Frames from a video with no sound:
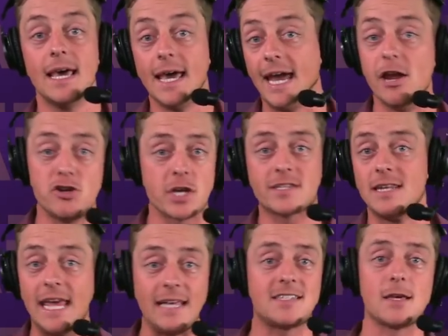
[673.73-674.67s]
He just
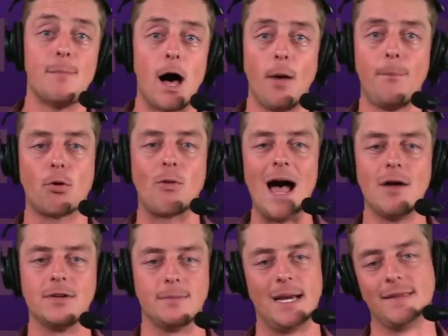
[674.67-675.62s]
needs some help
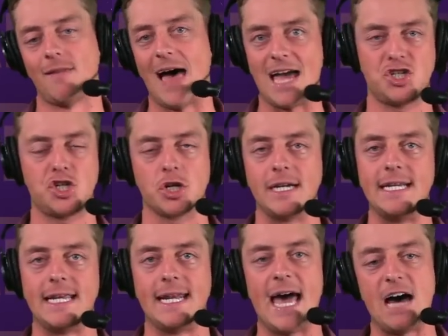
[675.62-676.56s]
around him. And last year he
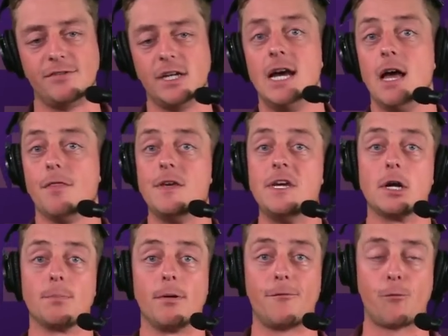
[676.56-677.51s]
didn't have it. The
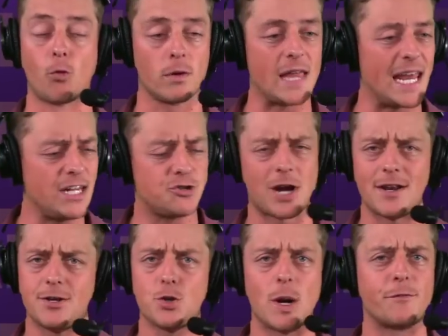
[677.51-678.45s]
year before that, he tried
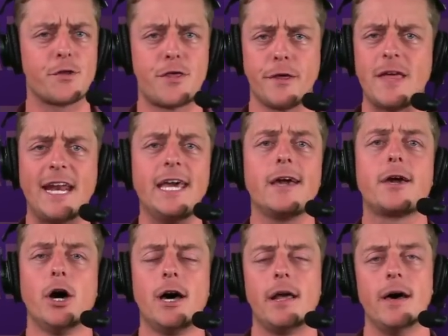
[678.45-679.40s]
to do everything that he
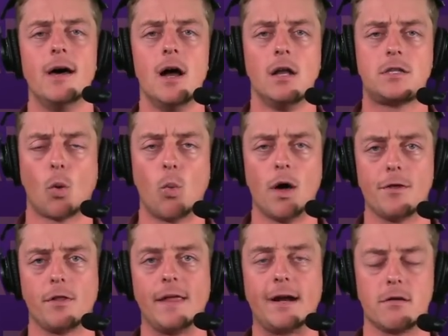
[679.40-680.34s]
could to will
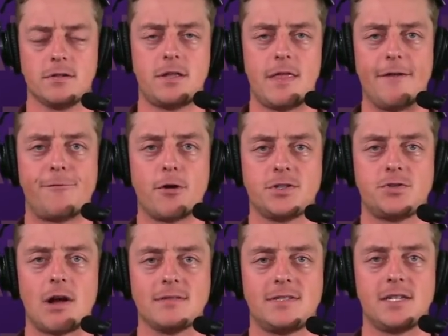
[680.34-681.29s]
the Lakers to that first
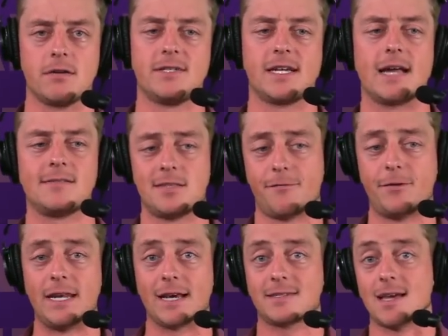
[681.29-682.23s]
round series against the
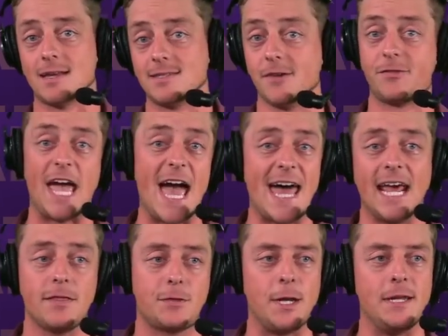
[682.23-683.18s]
Phoenix Suns. If they had
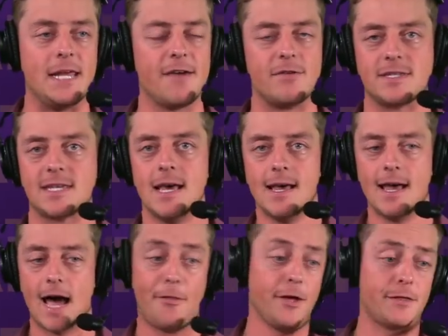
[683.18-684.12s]
Anthony Davis,
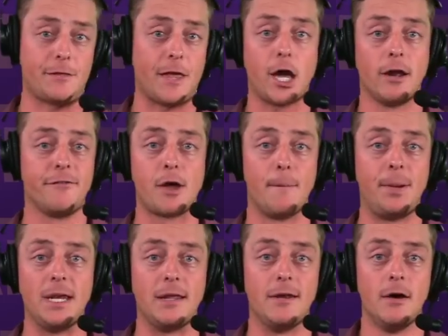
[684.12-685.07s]
I think that they could have
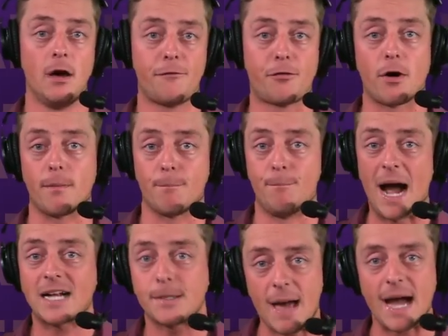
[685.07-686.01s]
competed for
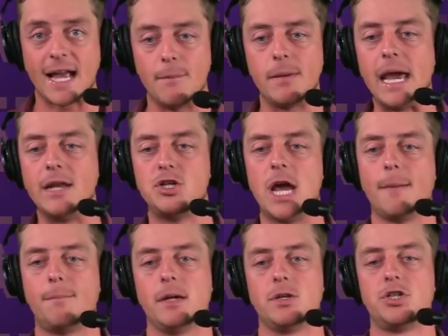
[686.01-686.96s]
back to back NBA
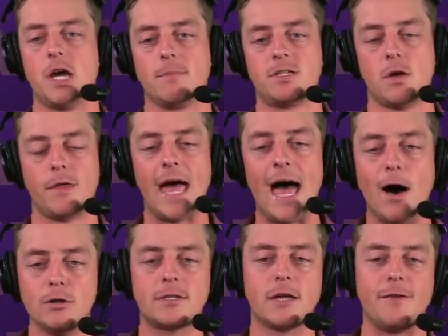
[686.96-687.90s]
championships. So the
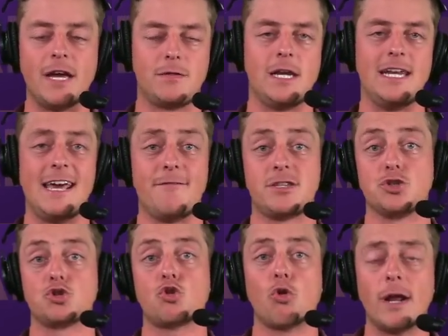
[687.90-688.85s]
health of Anthony Davis
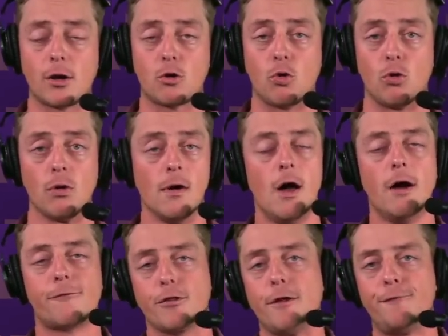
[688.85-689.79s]
is critical
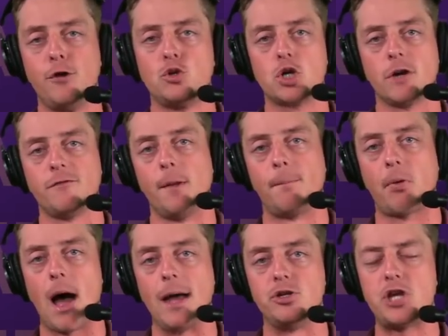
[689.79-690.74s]
for the future of
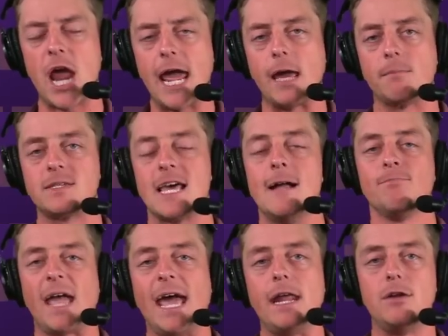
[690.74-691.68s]
LeBron James
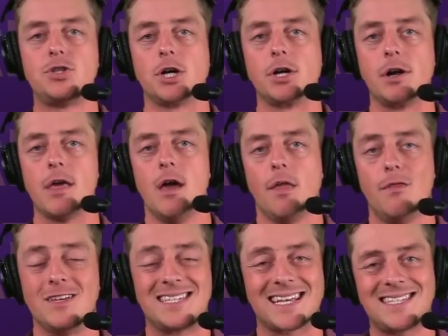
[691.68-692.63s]
and in turn
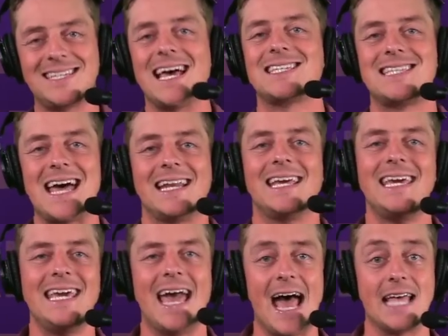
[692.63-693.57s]
the success that
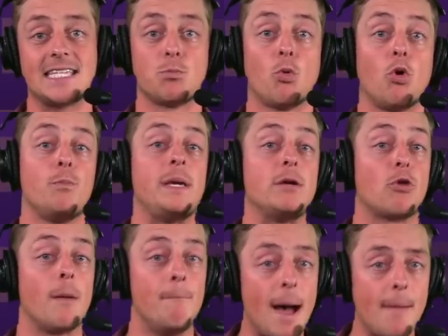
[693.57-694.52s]
he has and will be
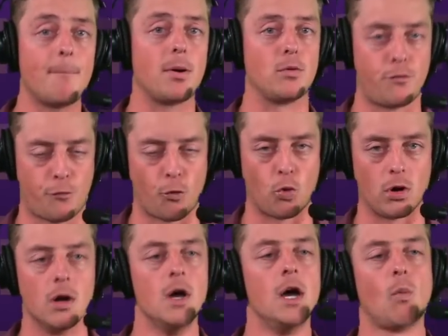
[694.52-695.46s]
remembered
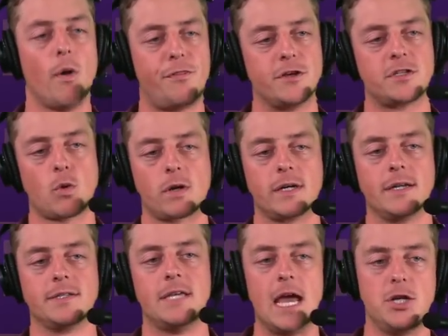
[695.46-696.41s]
for with this
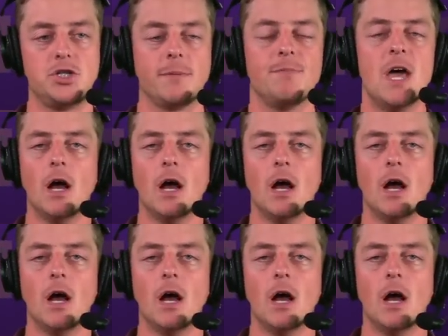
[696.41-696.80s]
organization.